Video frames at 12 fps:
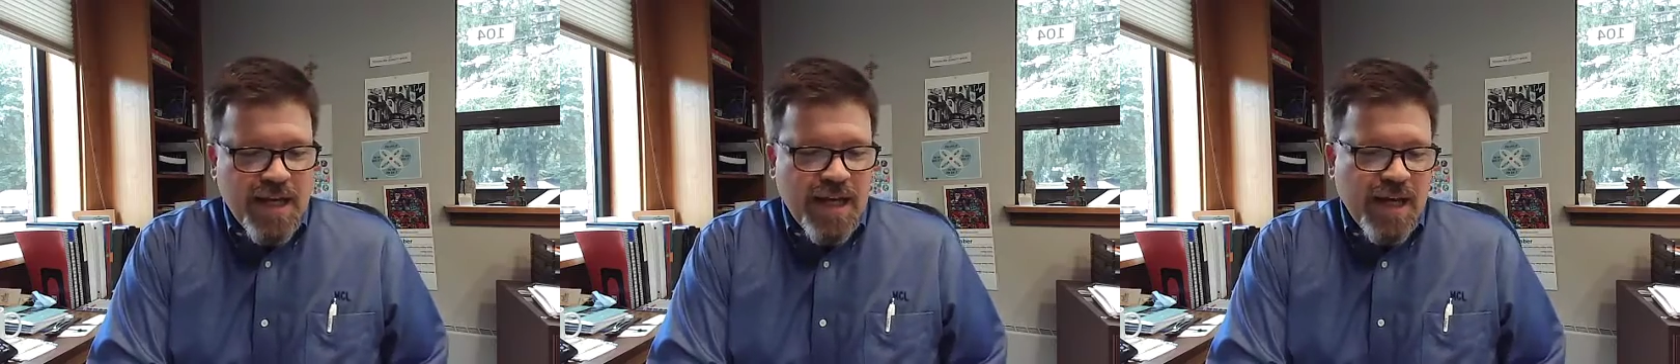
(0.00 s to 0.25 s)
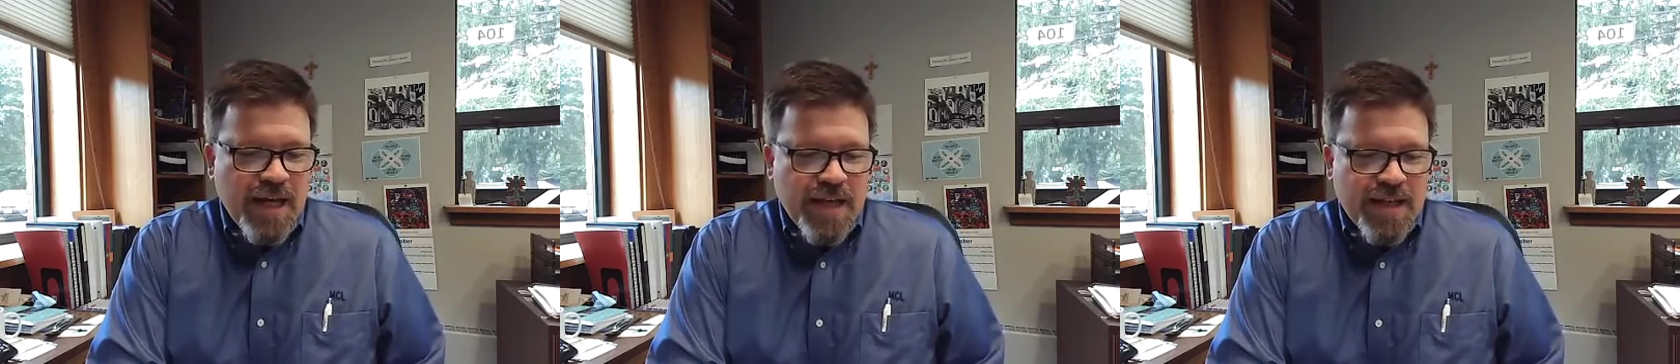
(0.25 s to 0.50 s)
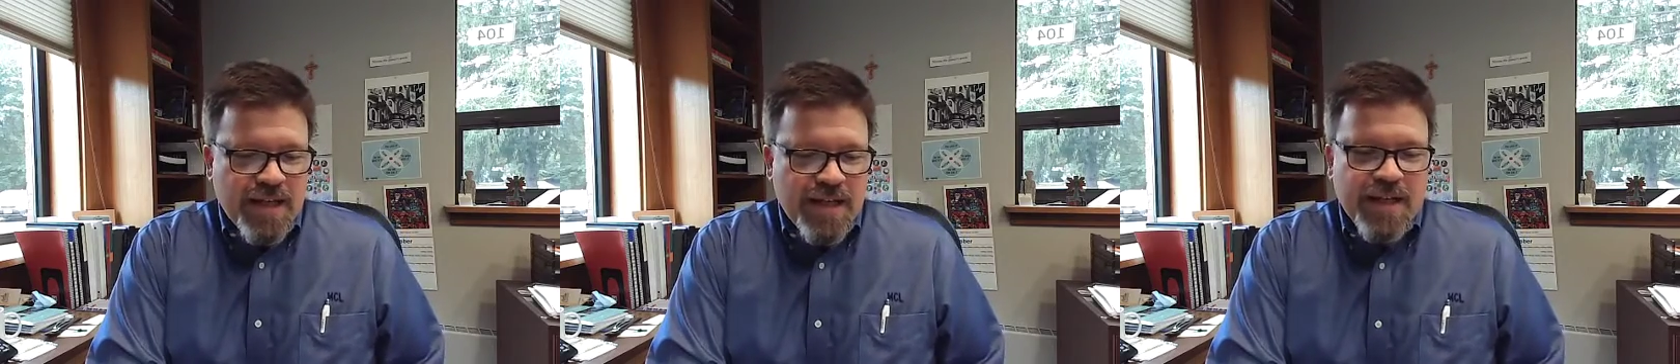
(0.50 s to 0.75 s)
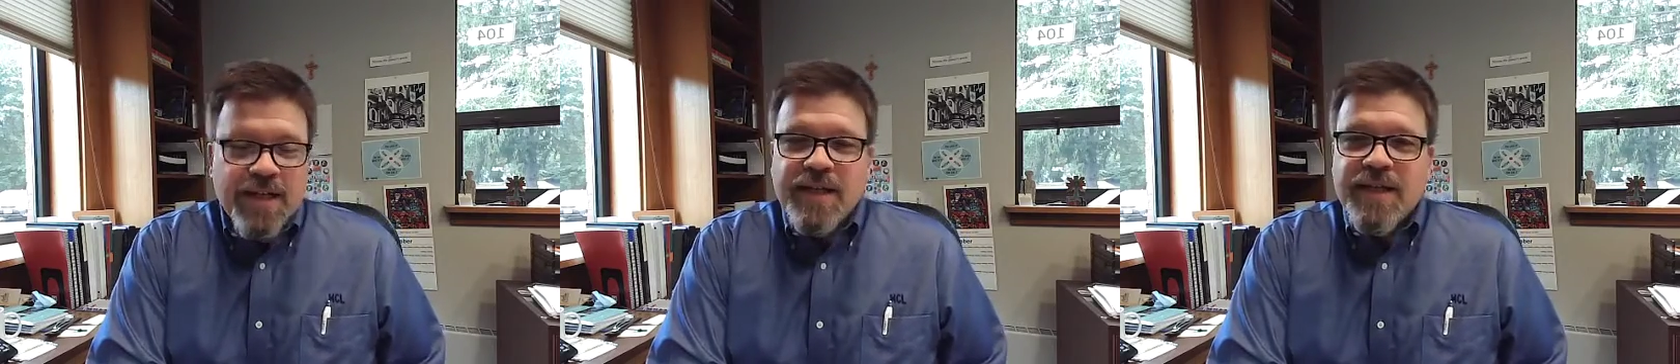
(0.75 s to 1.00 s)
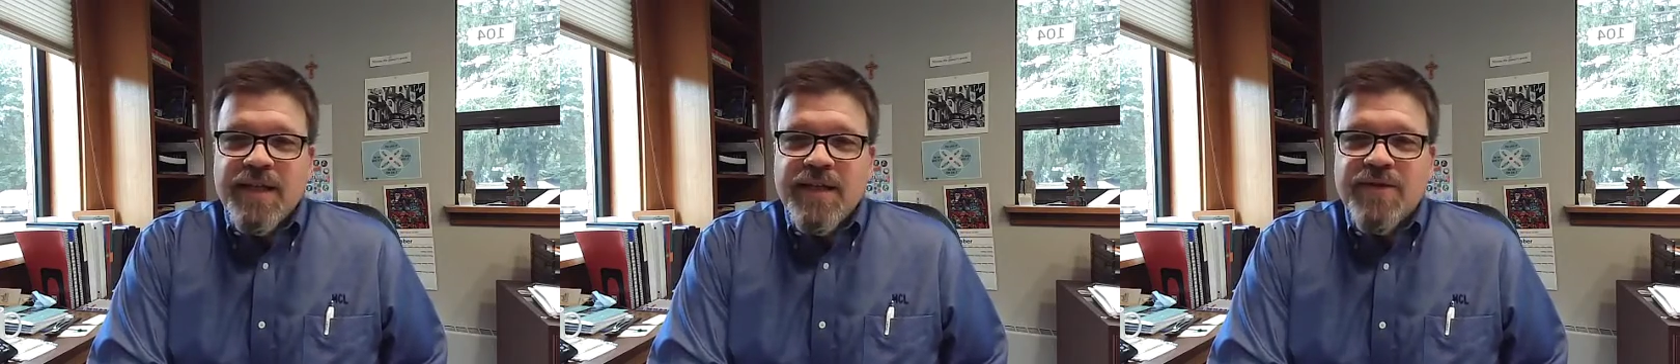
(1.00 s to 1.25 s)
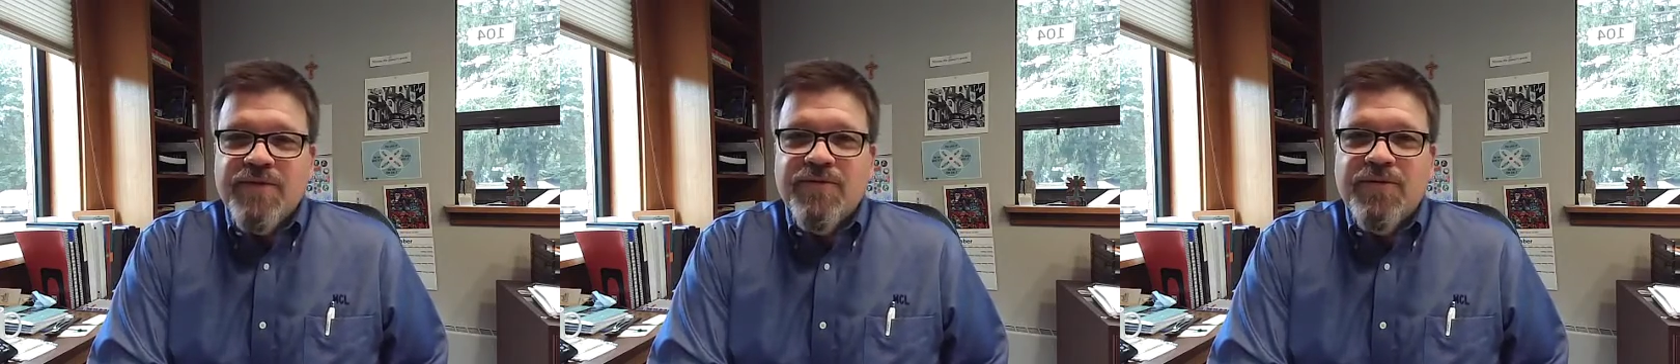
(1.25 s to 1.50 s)
And it
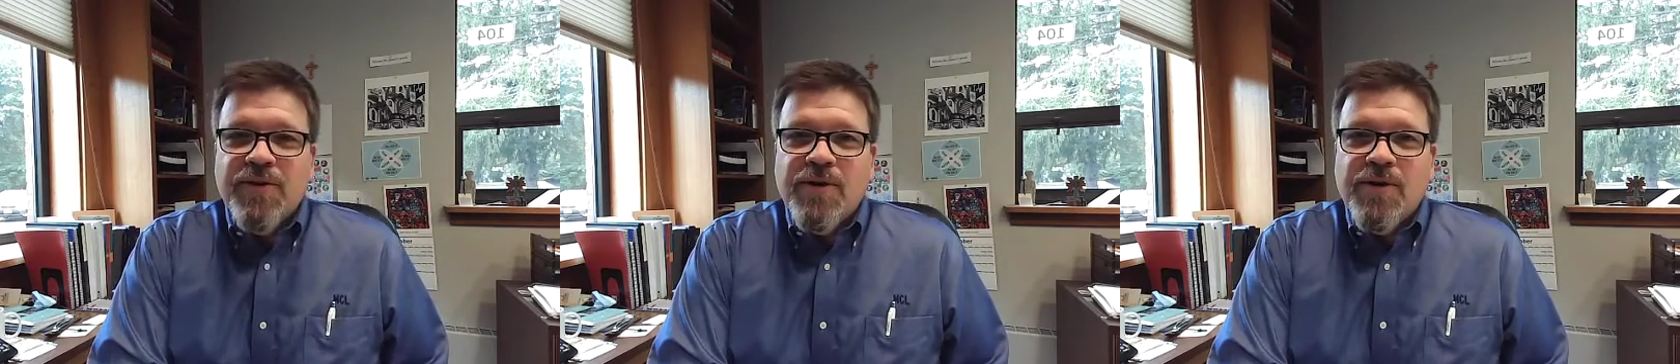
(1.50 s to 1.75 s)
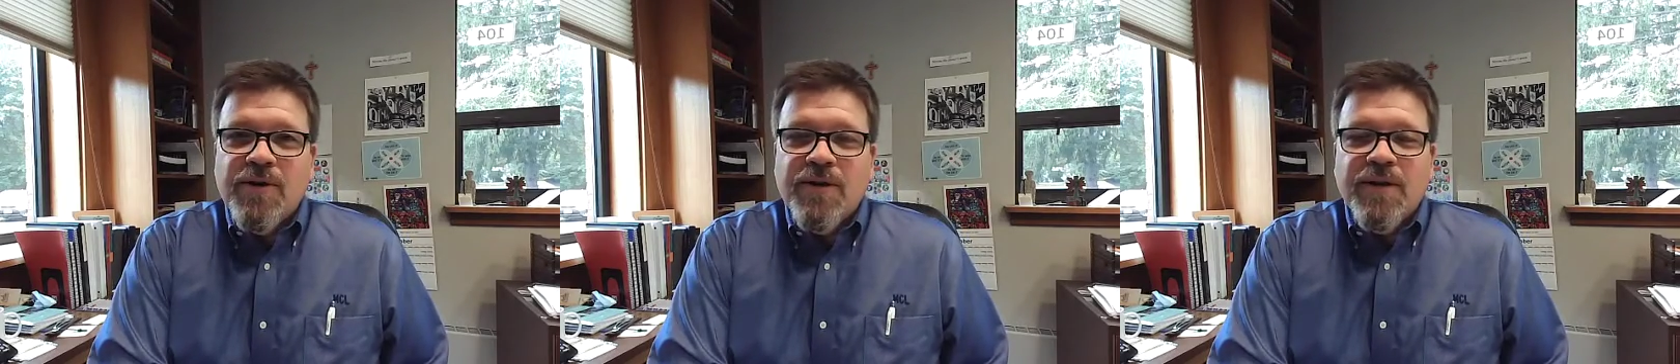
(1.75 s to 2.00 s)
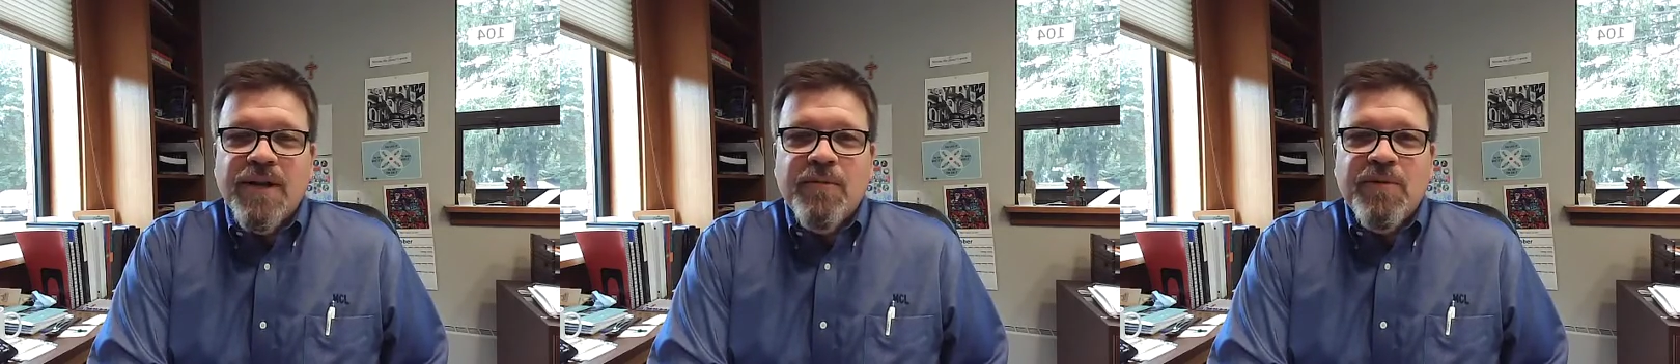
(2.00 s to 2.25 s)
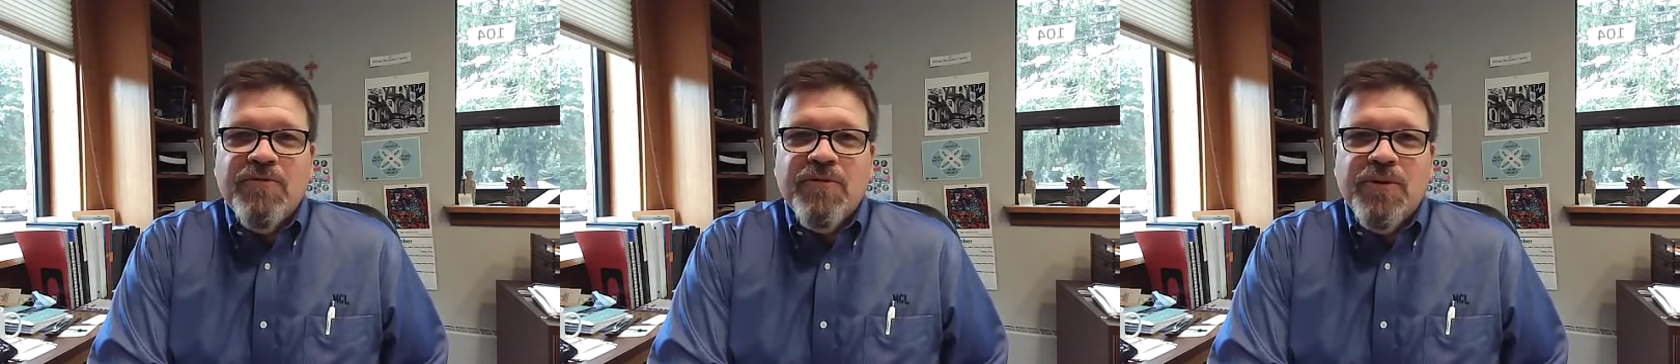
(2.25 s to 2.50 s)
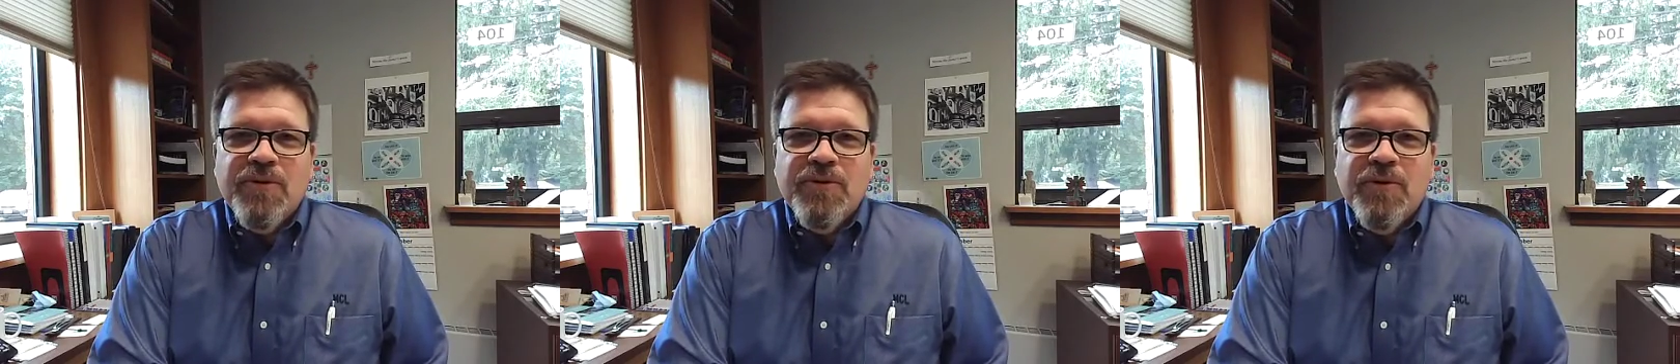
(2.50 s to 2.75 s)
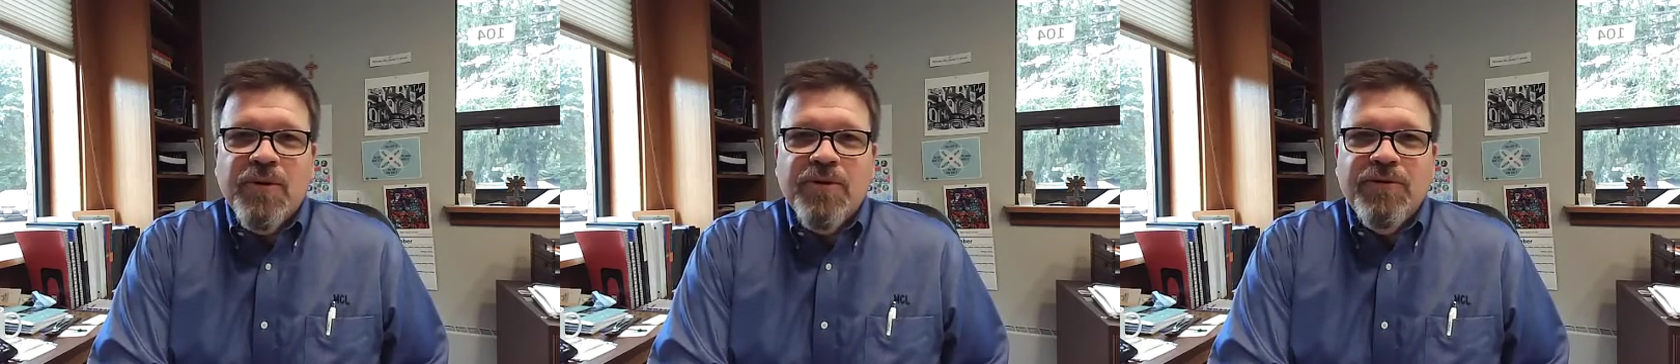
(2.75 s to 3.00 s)
is fall. Happy fall
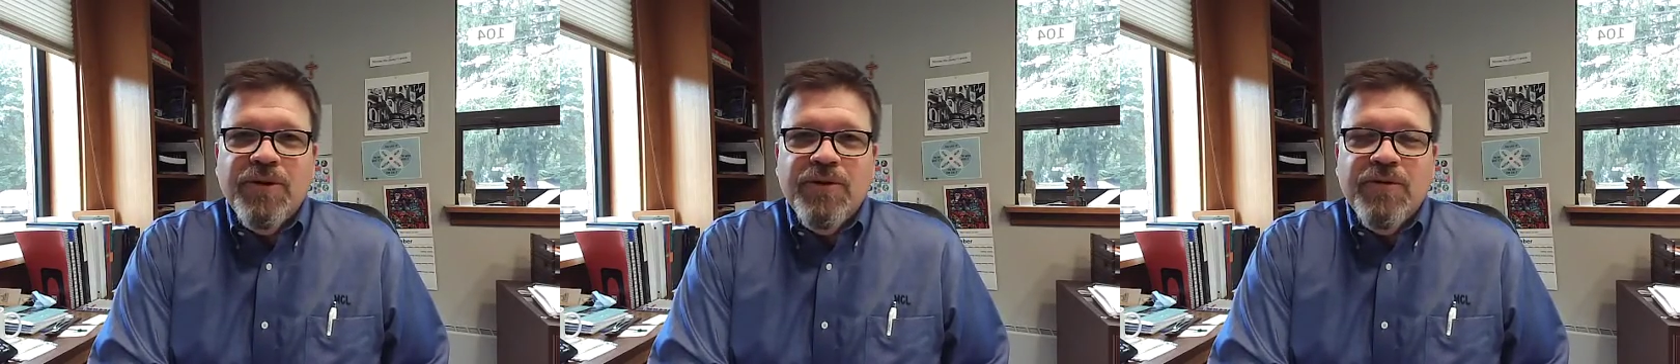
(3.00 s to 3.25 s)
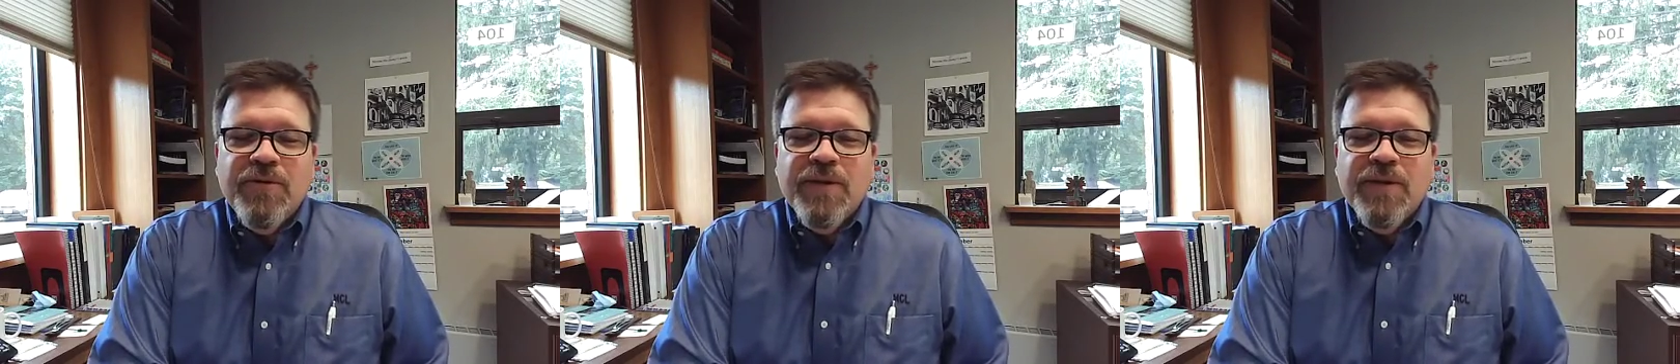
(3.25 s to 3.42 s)
to all of you.